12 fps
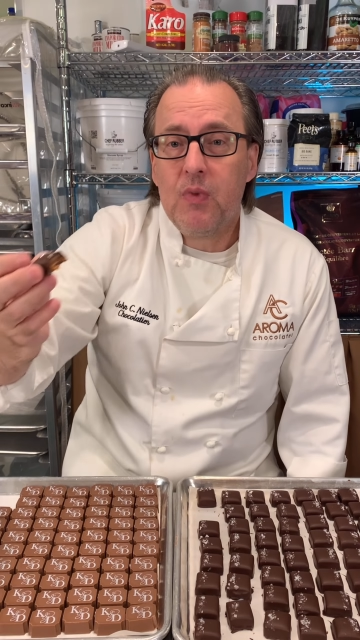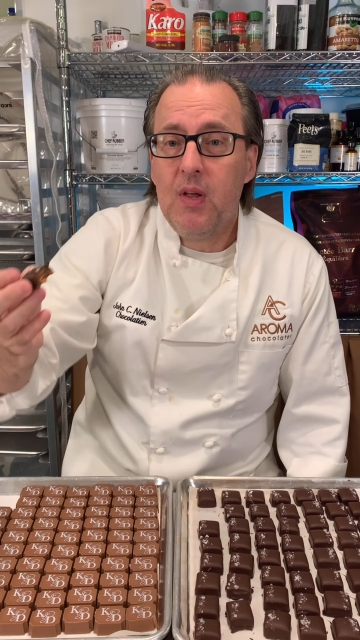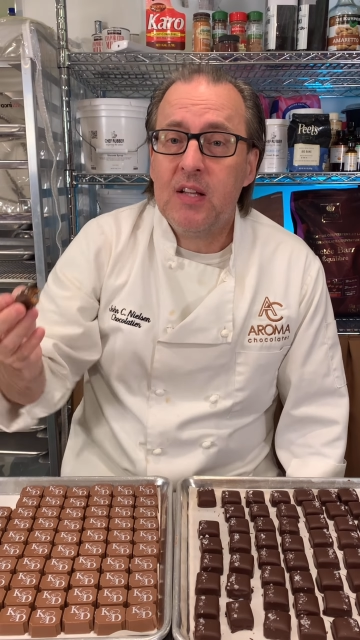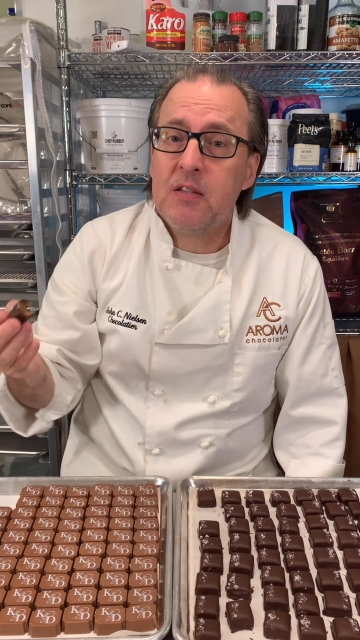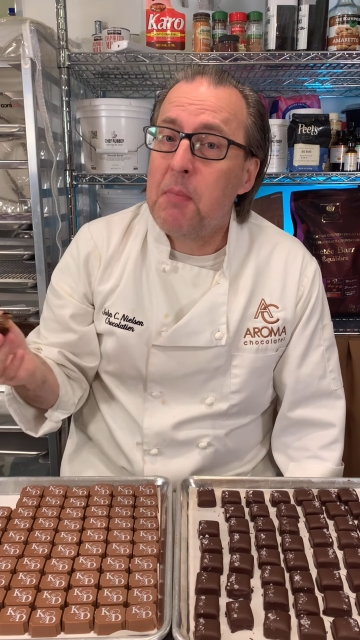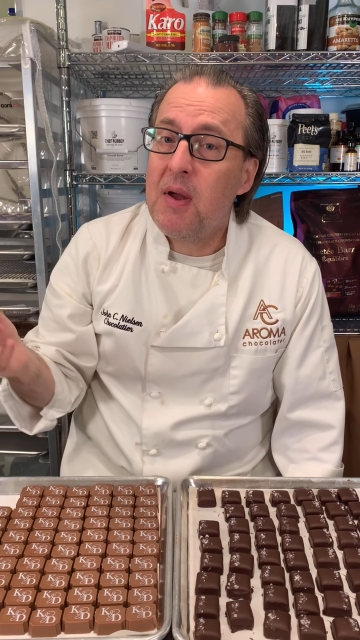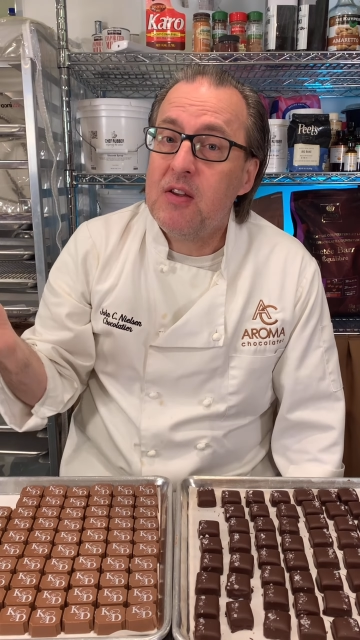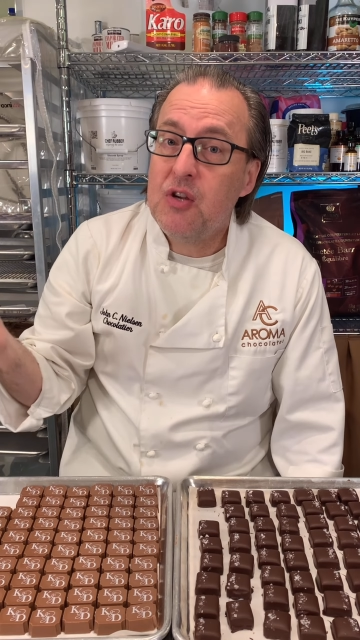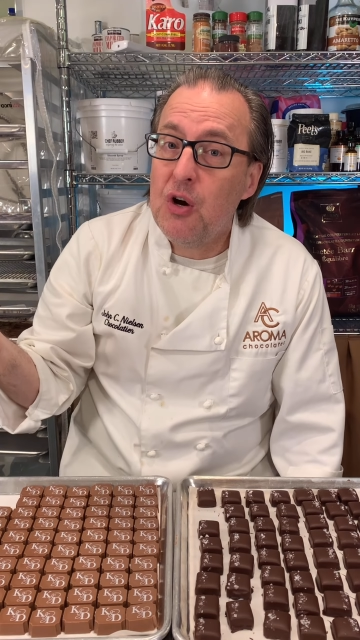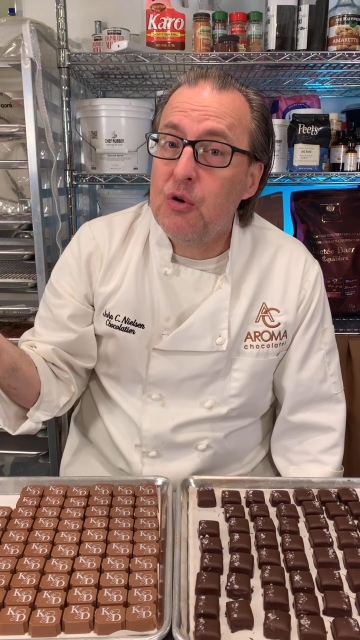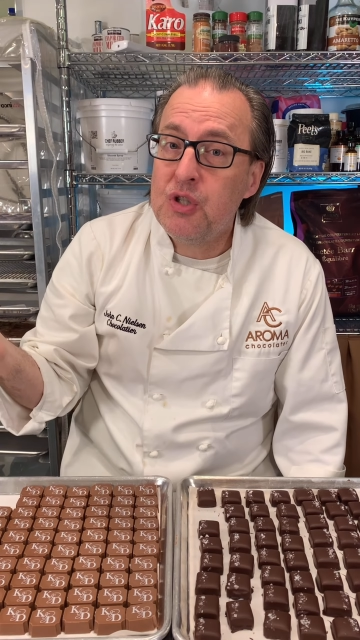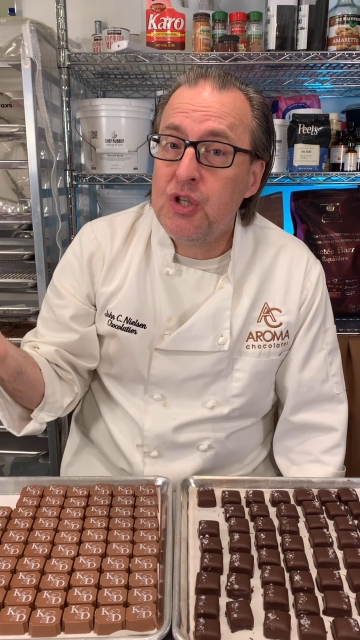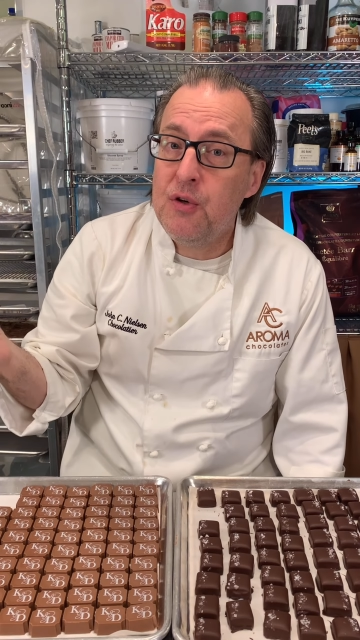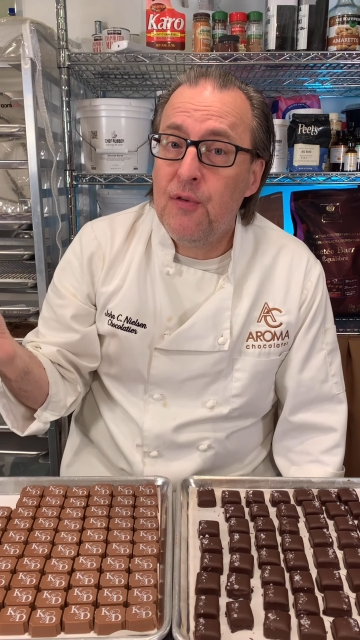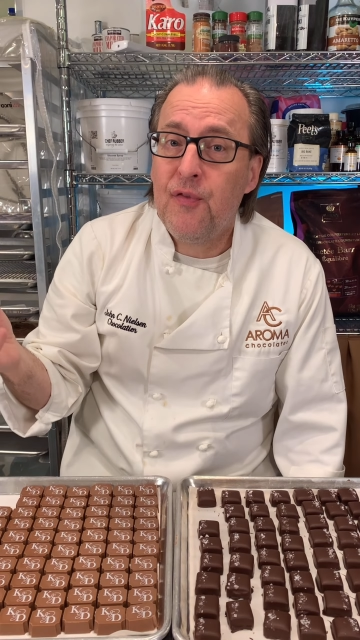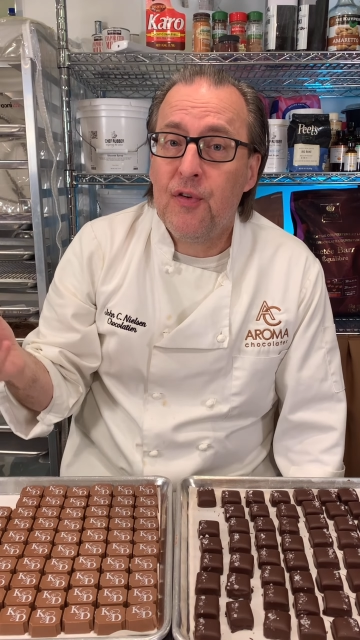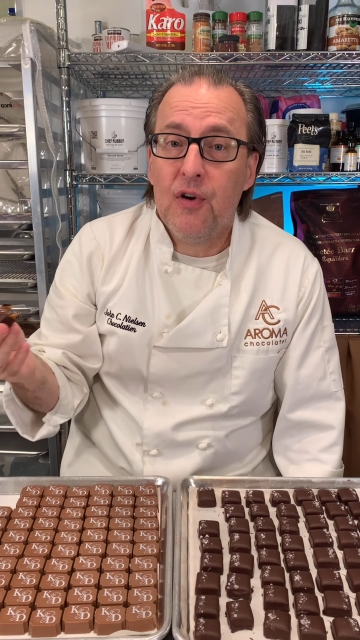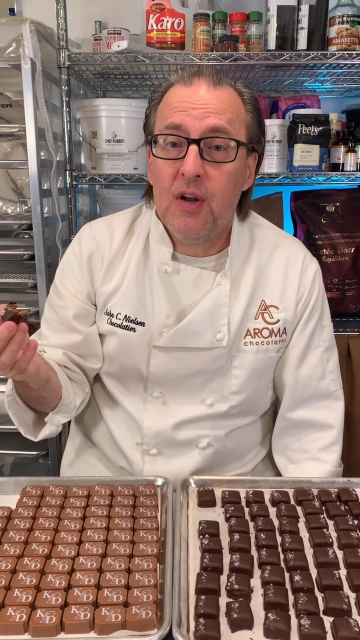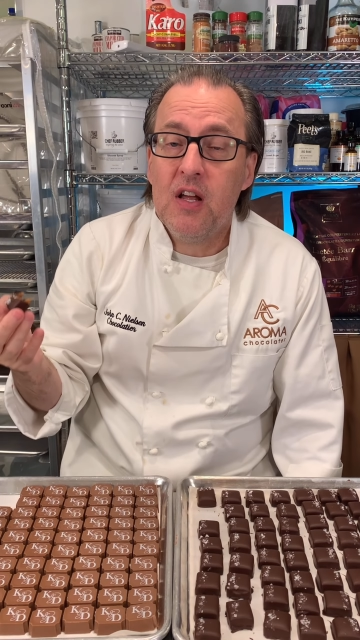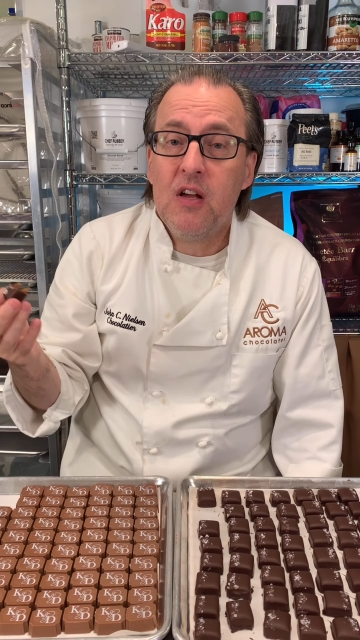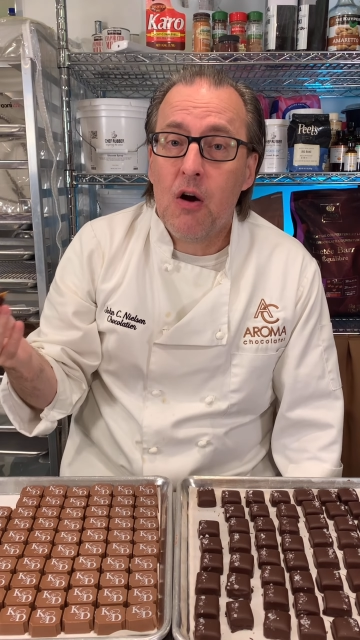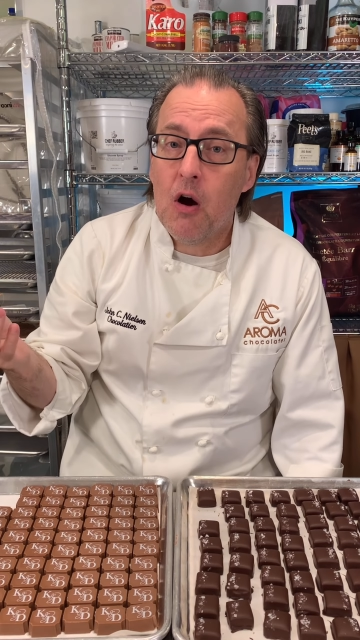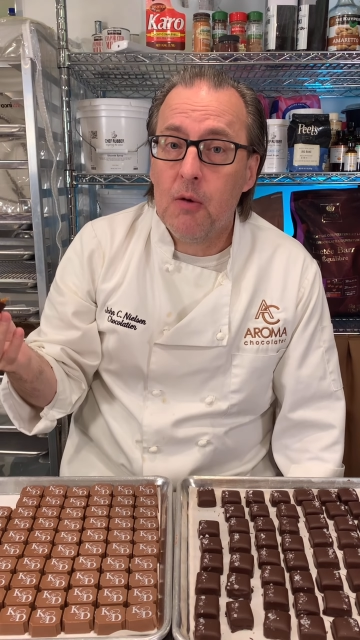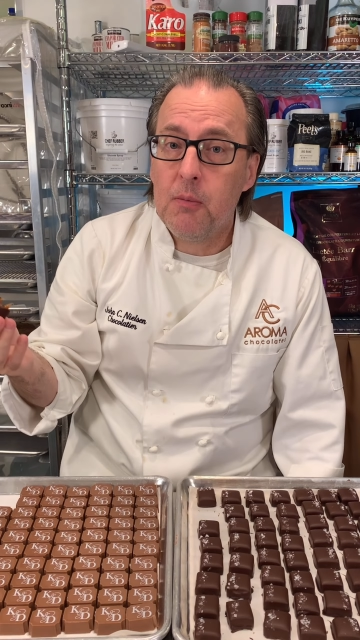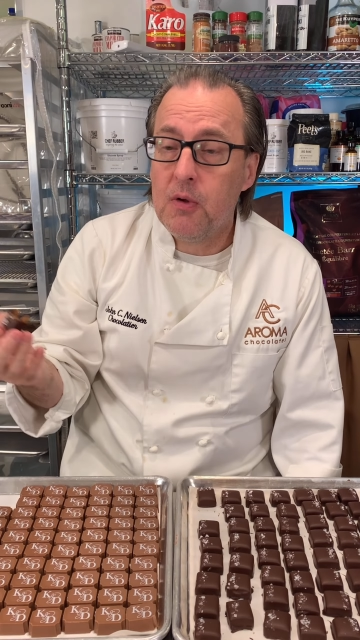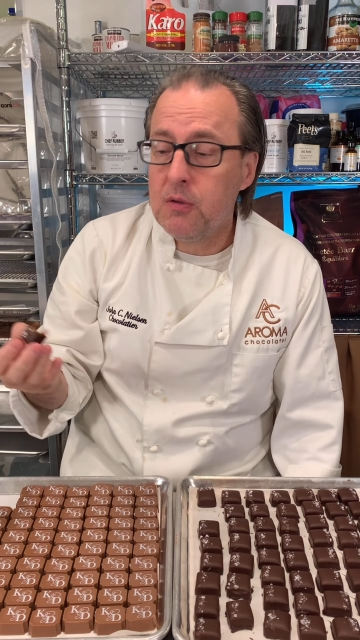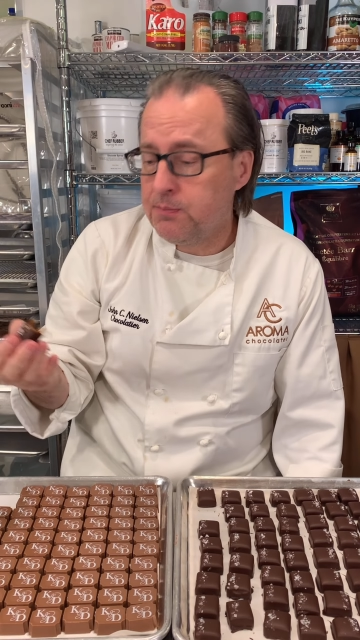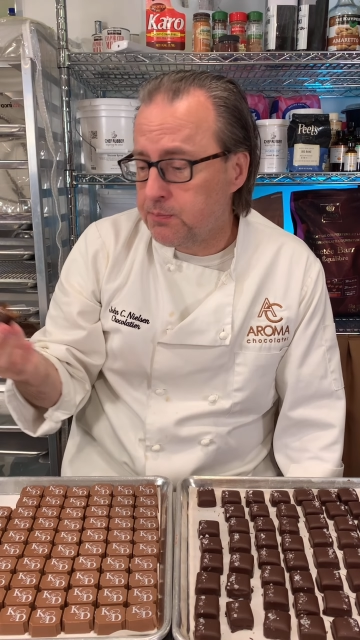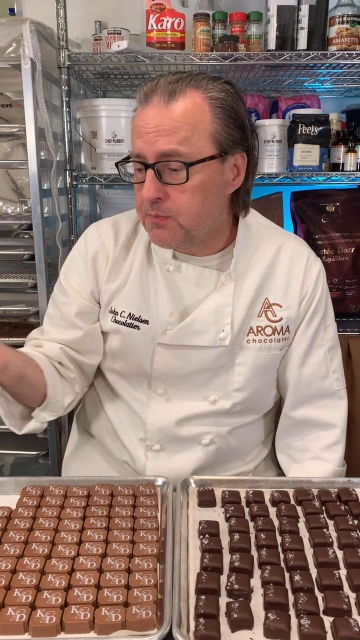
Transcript: That's my go-to for any caramel